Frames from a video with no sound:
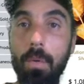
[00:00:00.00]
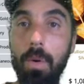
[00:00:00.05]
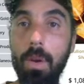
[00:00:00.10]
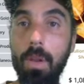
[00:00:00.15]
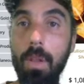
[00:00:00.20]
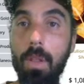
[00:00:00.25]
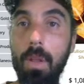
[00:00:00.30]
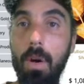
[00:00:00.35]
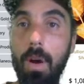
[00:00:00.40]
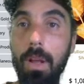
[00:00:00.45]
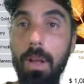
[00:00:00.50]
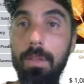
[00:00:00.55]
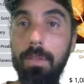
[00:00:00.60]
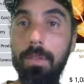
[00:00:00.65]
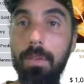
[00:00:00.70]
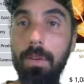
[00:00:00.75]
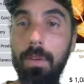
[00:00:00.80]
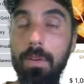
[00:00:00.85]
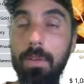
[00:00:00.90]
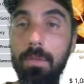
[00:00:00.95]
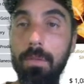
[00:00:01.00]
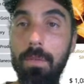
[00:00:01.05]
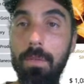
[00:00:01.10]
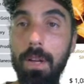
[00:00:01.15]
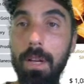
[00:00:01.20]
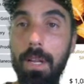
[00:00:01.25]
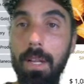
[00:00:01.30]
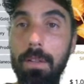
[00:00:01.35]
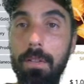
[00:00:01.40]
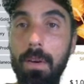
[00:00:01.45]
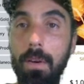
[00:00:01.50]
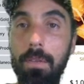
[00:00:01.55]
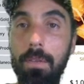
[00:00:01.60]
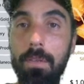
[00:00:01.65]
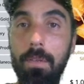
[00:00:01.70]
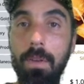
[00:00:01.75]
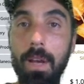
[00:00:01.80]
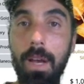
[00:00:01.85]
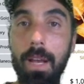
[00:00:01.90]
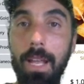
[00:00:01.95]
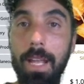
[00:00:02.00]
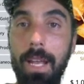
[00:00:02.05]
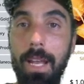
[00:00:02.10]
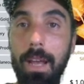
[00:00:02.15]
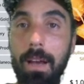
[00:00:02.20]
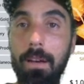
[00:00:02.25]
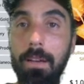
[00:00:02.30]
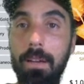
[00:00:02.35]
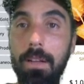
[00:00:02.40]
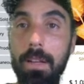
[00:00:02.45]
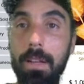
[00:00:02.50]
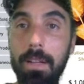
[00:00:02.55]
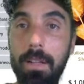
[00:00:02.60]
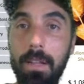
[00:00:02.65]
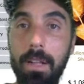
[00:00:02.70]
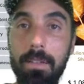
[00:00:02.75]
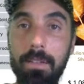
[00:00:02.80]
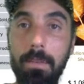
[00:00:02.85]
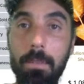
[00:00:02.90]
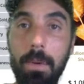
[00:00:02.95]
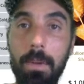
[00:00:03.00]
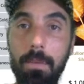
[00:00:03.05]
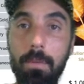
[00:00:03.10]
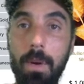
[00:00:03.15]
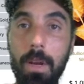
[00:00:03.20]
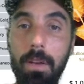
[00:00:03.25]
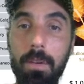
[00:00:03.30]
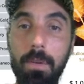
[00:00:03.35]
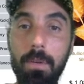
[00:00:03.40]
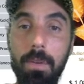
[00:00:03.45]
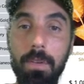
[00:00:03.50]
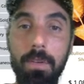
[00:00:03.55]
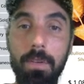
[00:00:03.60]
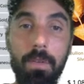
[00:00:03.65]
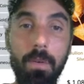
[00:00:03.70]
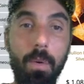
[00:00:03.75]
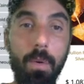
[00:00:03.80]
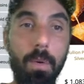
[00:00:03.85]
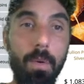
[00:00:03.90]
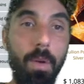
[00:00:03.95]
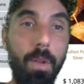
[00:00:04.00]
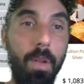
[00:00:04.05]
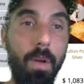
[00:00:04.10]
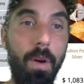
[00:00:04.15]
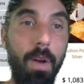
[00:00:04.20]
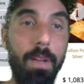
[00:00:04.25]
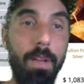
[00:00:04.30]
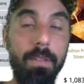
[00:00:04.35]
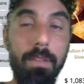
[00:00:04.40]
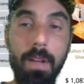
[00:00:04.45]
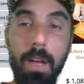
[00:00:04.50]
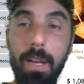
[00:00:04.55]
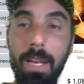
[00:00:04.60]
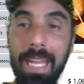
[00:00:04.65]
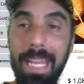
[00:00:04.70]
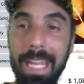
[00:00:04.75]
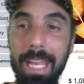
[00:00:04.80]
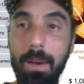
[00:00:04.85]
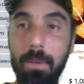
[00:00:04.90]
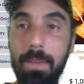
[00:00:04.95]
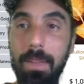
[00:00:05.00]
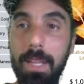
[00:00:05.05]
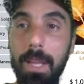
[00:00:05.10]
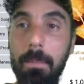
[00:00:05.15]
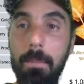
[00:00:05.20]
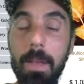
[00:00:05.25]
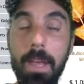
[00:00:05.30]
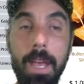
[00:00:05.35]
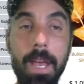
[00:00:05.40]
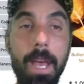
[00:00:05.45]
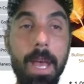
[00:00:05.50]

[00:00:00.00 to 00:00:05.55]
online. So really, those who can't get out, that's the best way to do it. It's just order online, start an account with them.